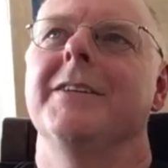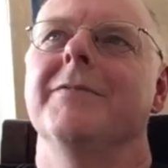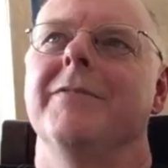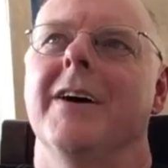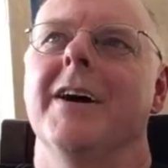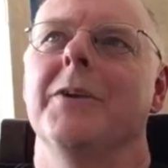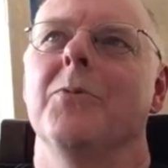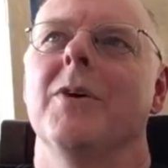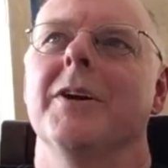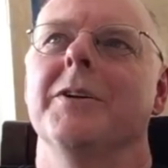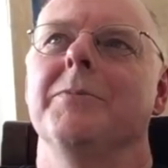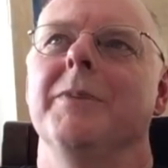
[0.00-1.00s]
the divine
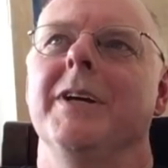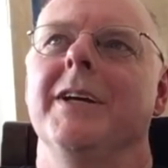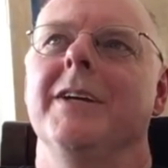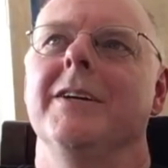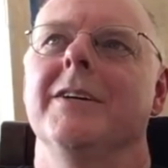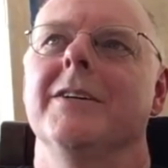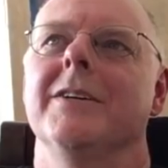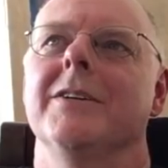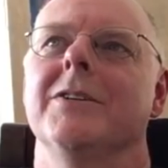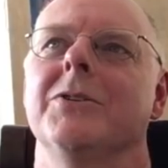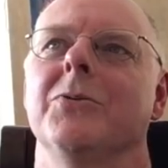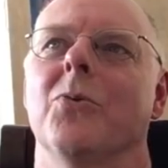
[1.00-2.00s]
wanted me
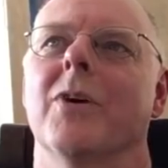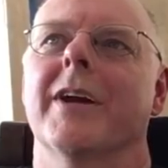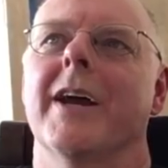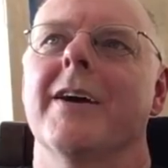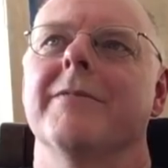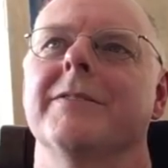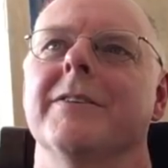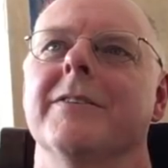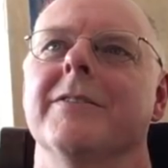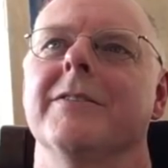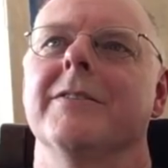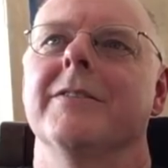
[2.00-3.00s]
to look after